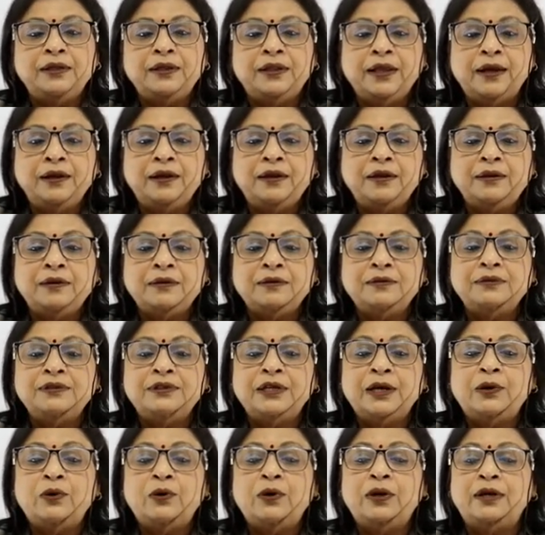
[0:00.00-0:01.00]
Then
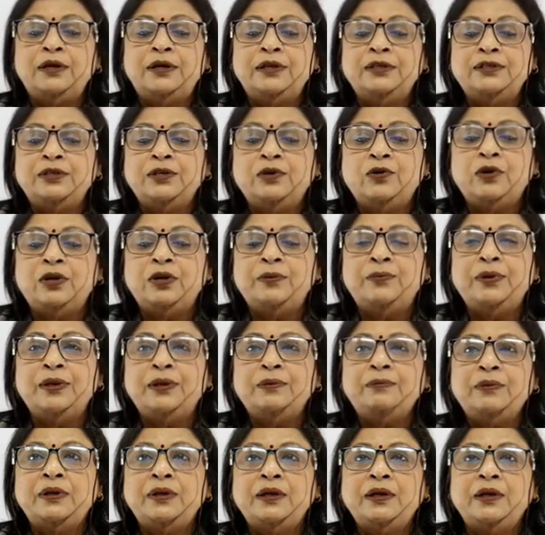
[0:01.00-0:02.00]
secular
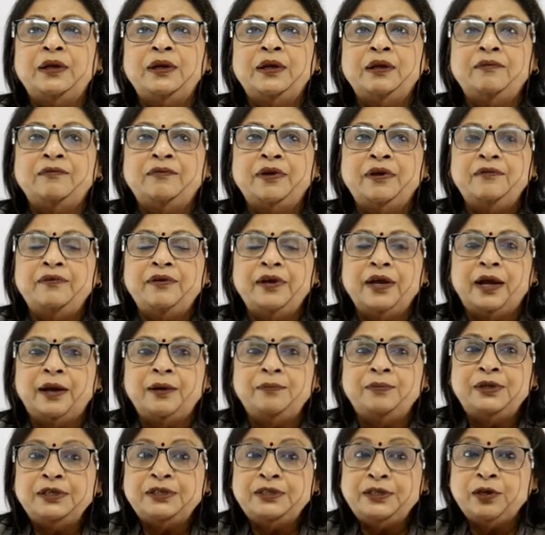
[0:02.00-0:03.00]
disequilibrium, when we
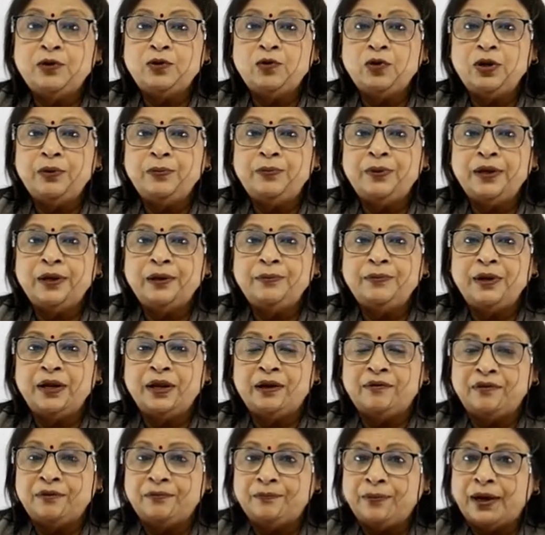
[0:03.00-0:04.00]
have disequilibrium in
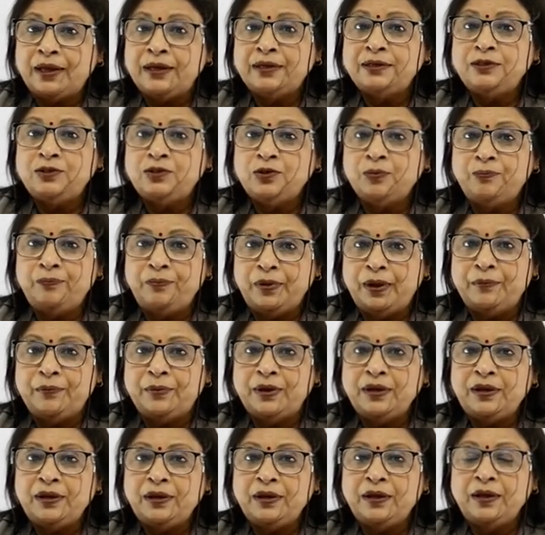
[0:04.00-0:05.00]
our balance of
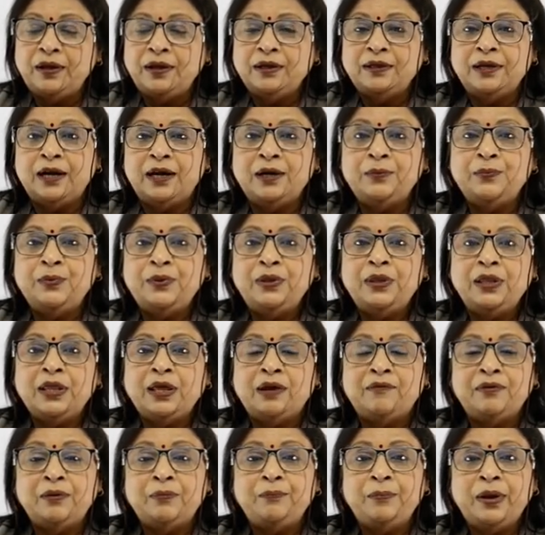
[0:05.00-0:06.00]
payment, that means
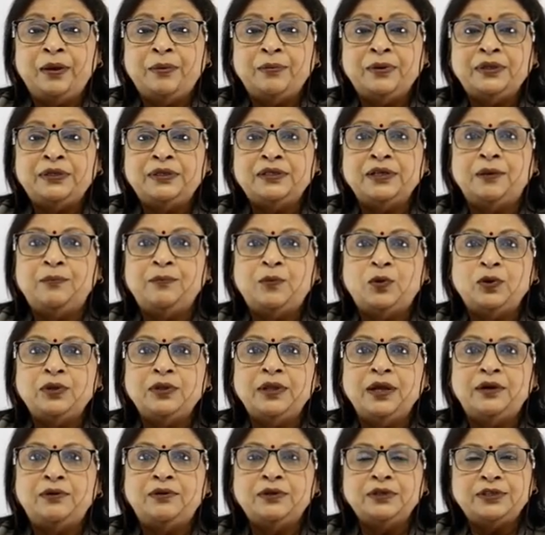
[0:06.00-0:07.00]
our payments are more
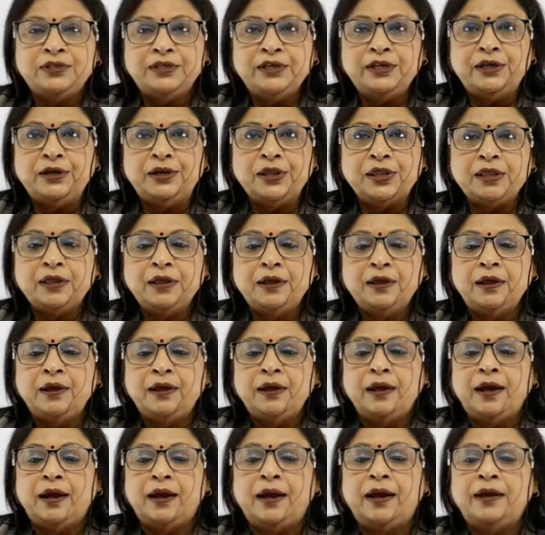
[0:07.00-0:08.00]
than receipts
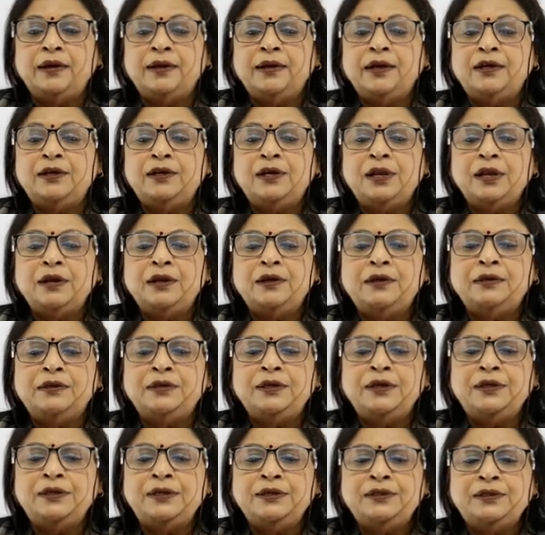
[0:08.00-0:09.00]
and it's, uh,
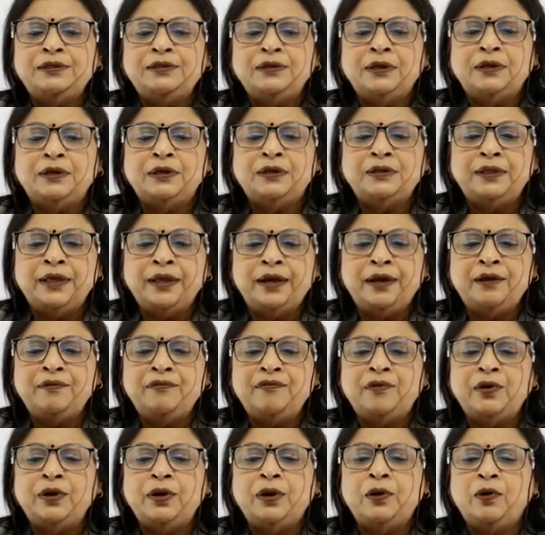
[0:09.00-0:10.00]
it is uh, there
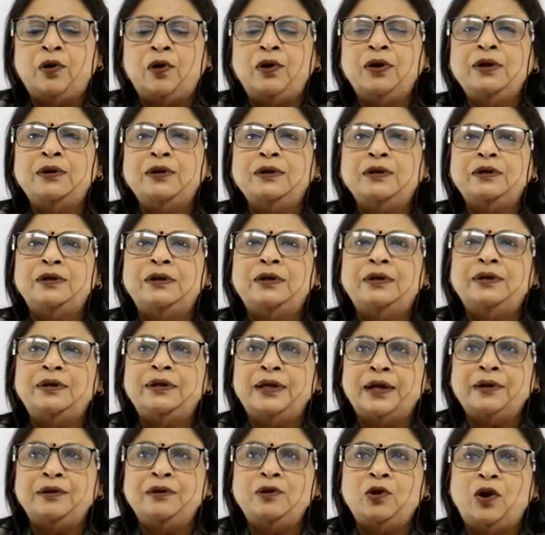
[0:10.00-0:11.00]
for a long,
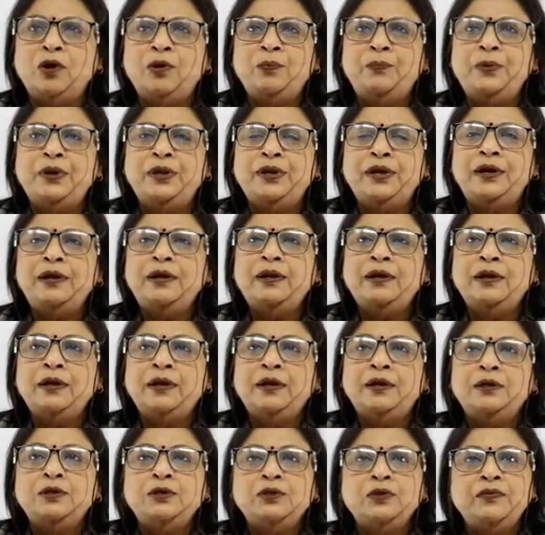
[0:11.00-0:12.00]
uh, long period.
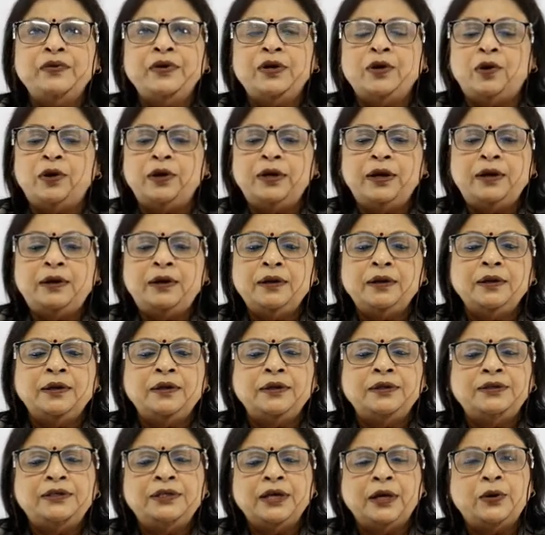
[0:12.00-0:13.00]
So we call it
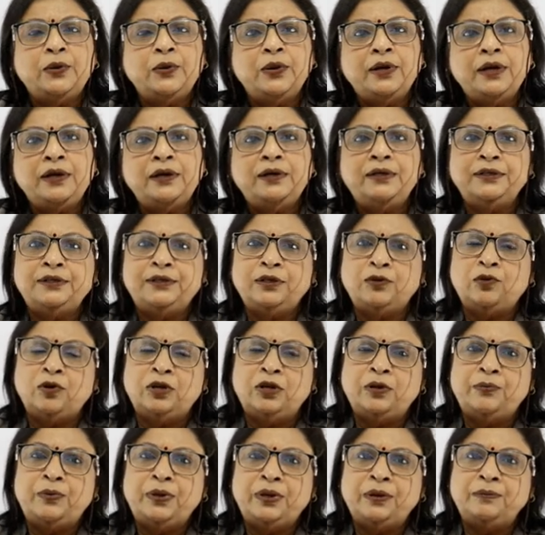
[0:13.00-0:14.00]
secular
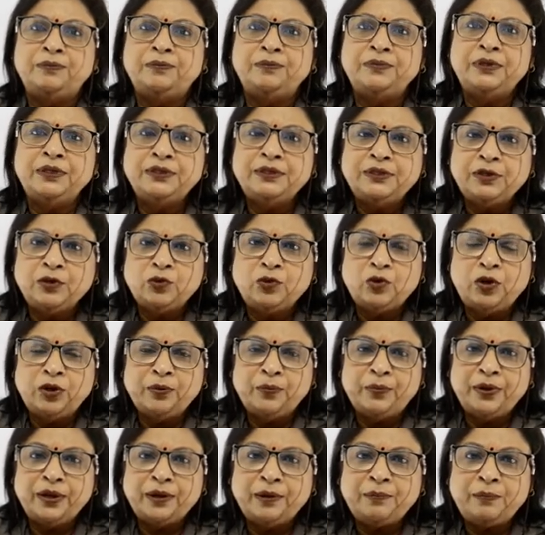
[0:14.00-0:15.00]
disequilibrium.
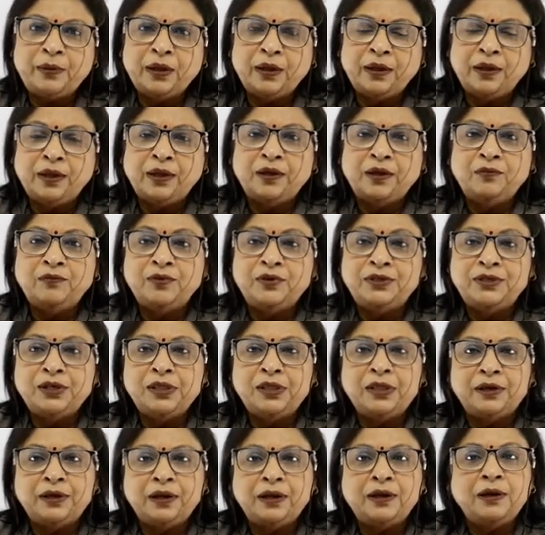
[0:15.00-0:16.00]
Disequilibrium which
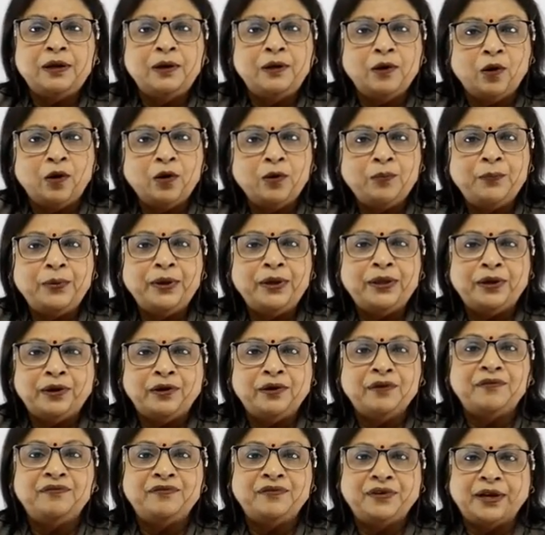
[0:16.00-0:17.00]
is in a long
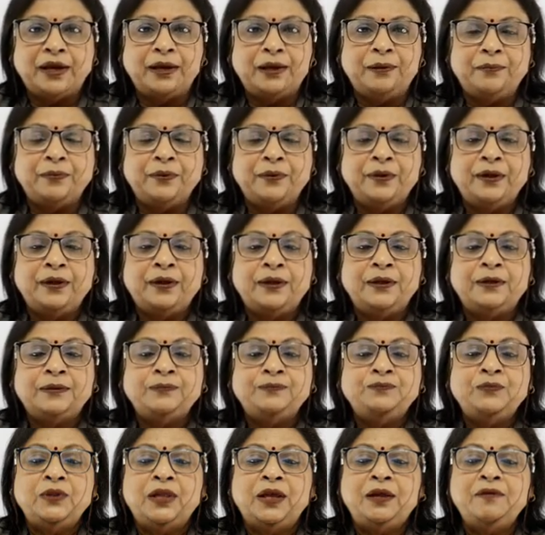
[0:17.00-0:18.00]
period of time.
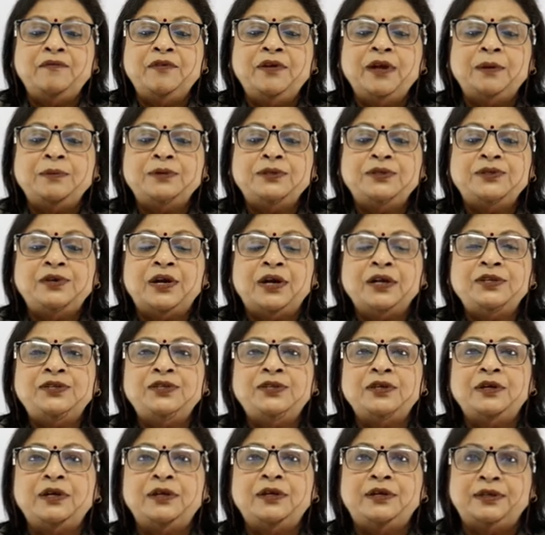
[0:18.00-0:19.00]
Then we have
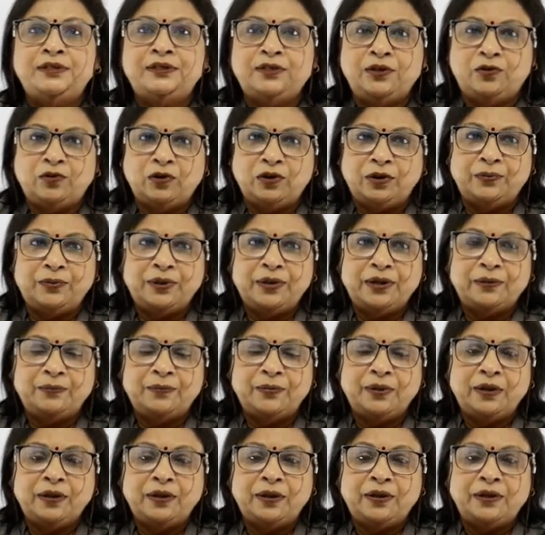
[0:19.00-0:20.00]
structural disequilibrium.
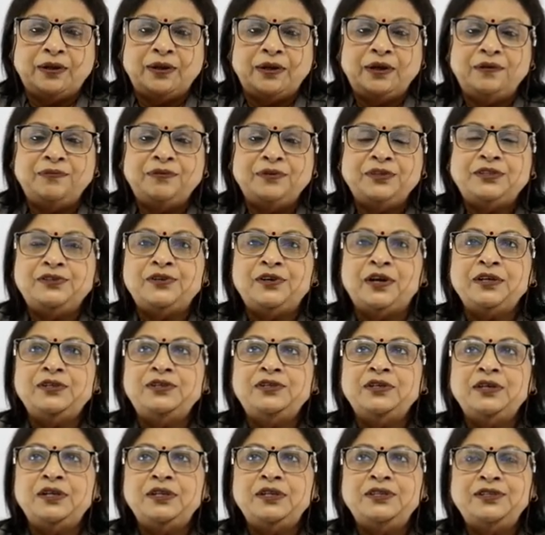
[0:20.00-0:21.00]
If a
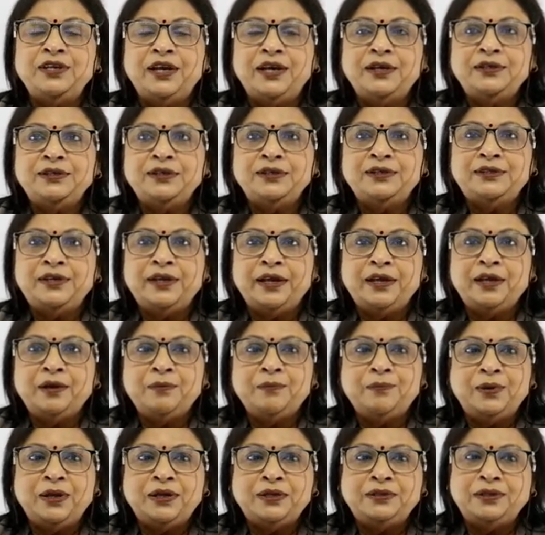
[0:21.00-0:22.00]
structural change is
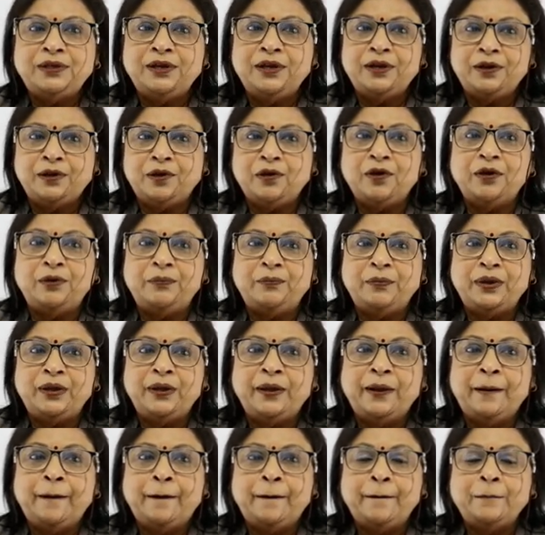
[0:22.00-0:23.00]
taking place in economy,
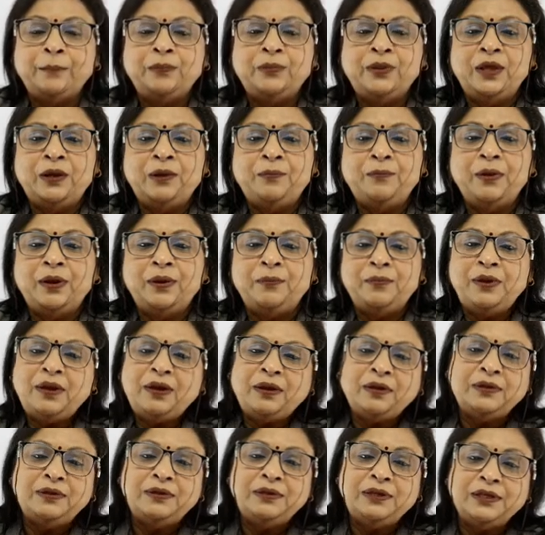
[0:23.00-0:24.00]
there may
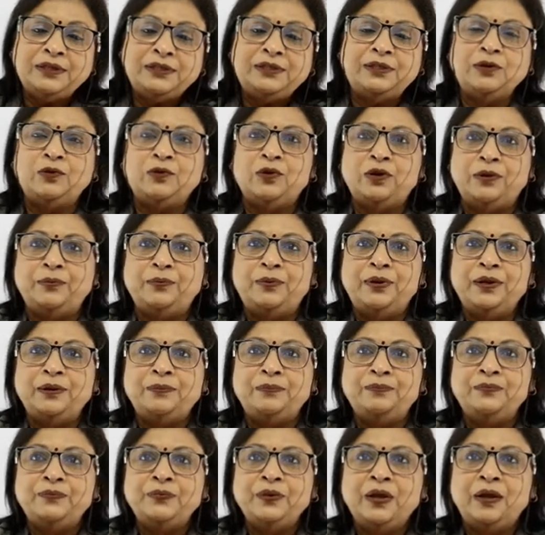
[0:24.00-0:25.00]
be disequilibrium.